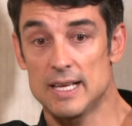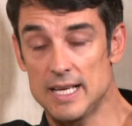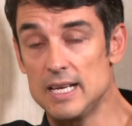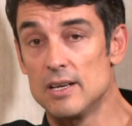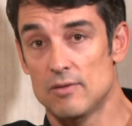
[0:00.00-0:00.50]

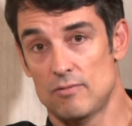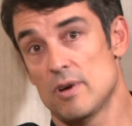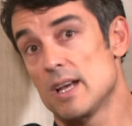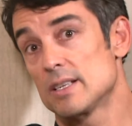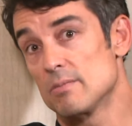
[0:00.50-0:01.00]
eat,
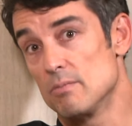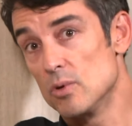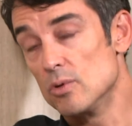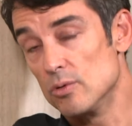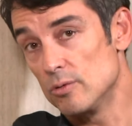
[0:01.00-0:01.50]
rest,
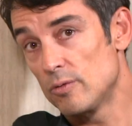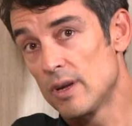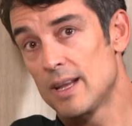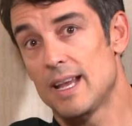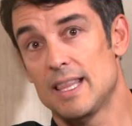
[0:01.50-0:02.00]
move,
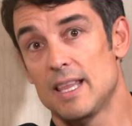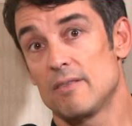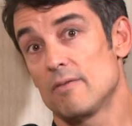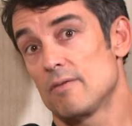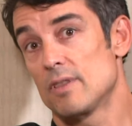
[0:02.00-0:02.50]
and
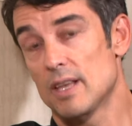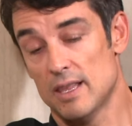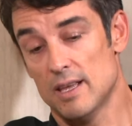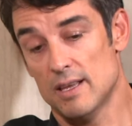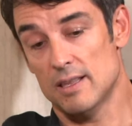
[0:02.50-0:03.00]
then
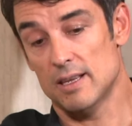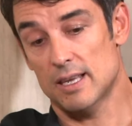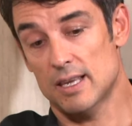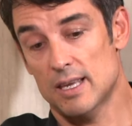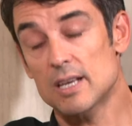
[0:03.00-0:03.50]
the
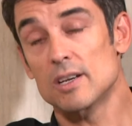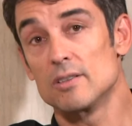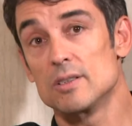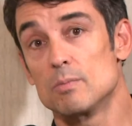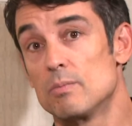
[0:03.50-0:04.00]

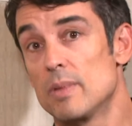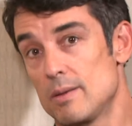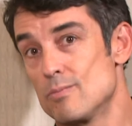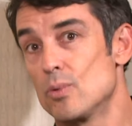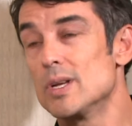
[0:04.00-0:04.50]
kicker is
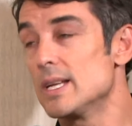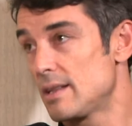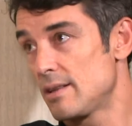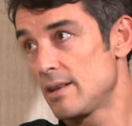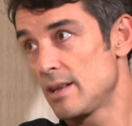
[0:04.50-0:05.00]
and
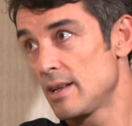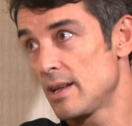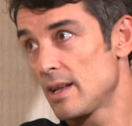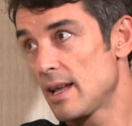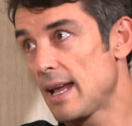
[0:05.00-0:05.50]
breathe.
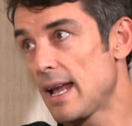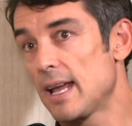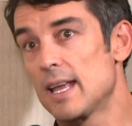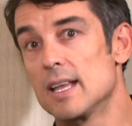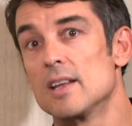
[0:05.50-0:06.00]

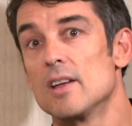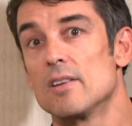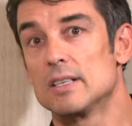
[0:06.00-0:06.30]
And